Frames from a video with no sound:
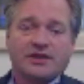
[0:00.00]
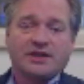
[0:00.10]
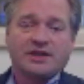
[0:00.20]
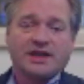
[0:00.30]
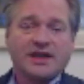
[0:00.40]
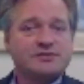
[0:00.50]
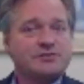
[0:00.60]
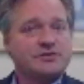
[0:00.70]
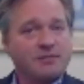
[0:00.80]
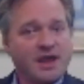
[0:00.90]
the
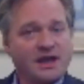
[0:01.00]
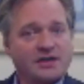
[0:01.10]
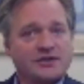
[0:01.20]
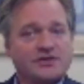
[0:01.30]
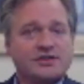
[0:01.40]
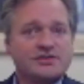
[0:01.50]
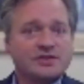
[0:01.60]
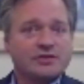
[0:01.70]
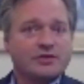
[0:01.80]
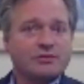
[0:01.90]
case was managed
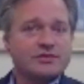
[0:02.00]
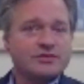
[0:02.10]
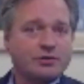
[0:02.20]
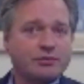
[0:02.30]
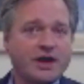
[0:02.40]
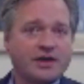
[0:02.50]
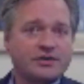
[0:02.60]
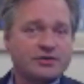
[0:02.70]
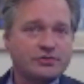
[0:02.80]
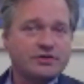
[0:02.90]
as though there was no
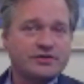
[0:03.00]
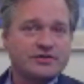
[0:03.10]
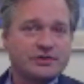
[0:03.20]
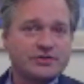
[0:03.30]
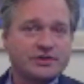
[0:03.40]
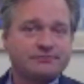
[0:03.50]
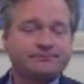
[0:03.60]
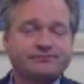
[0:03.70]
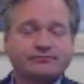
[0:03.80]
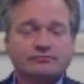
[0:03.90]
prior shoulder dystocia.
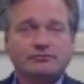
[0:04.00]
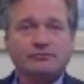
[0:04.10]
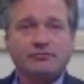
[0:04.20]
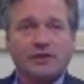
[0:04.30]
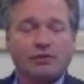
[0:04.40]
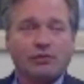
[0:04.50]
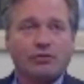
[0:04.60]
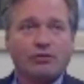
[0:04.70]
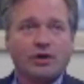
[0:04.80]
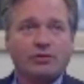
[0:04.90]

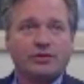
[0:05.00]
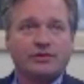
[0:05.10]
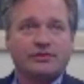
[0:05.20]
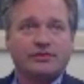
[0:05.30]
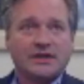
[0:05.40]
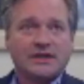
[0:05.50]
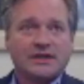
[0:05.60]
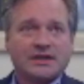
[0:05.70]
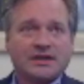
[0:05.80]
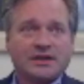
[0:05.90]
What was
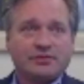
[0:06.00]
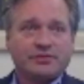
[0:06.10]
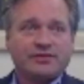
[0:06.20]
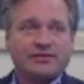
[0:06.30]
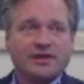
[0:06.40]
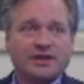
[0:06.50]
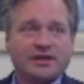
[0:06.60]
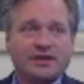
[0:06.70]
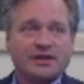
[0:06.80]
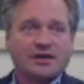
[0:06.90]

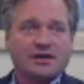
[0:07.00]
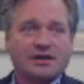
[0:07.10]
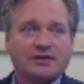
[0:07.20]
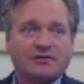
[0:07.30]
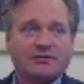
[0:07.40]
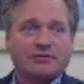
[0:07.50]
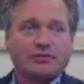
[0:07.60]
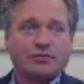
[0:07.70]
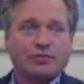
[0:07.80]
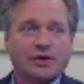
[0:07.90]
interesting
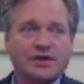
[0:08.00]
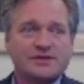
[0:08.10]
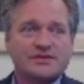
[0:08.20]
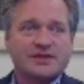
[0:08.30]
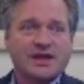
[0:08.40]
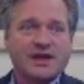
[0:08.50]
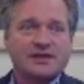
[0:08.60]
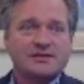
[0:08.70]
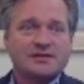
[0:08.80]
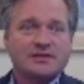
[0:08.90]
was
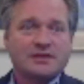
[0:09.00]
that